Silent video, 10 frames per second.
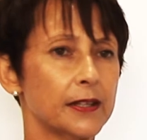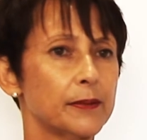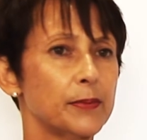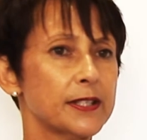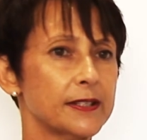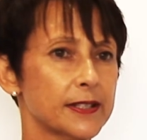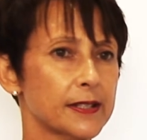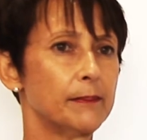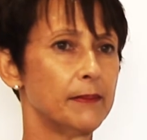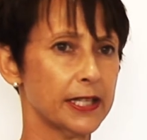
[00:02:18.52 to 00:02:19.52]
The
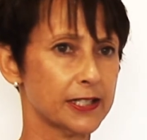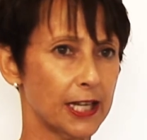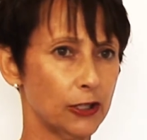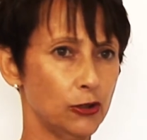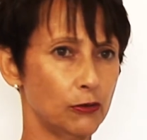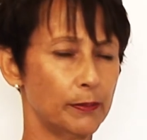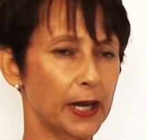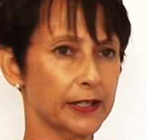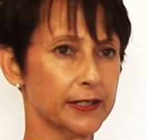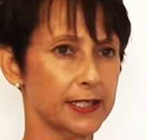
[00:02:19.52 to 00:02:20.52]
business must tell you
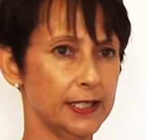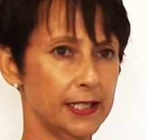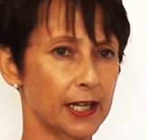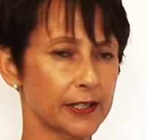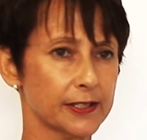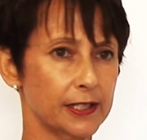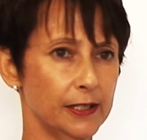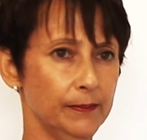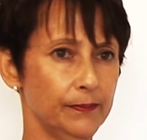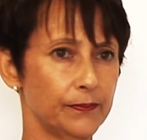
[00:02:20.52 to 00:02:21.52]
about its EDR
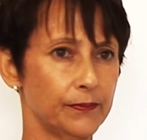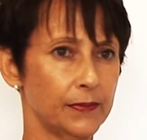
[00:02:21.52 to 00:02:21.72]
scheme.